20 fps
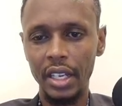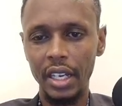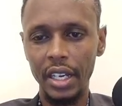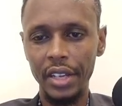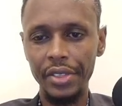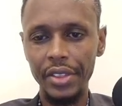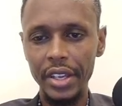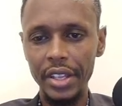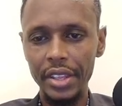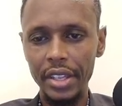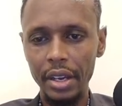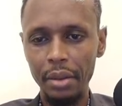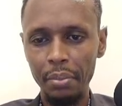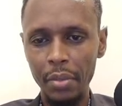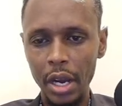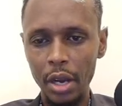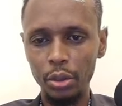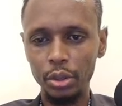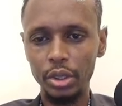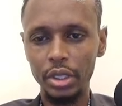And then the
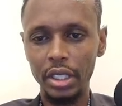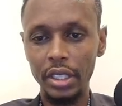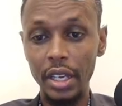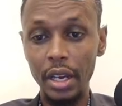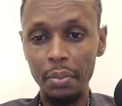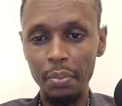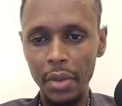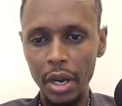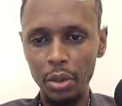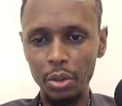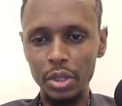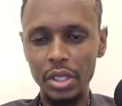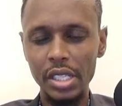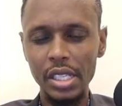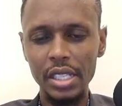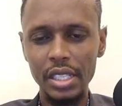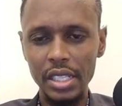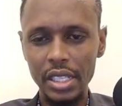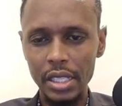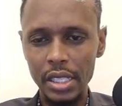amount
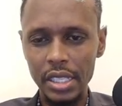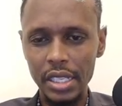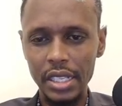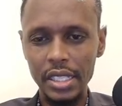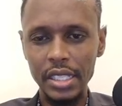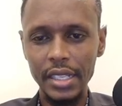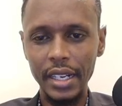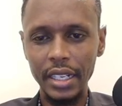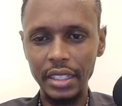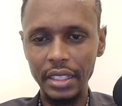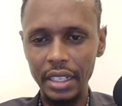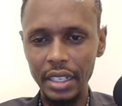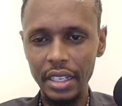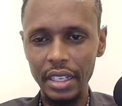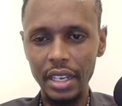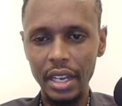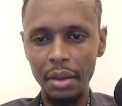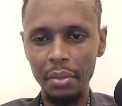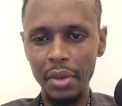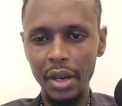is
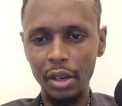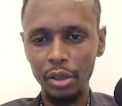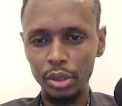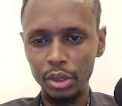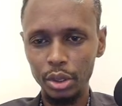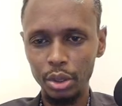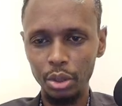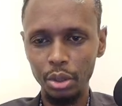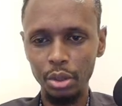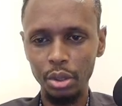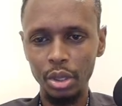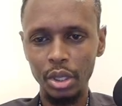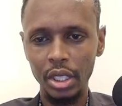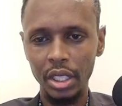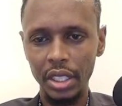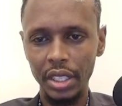exactly amount you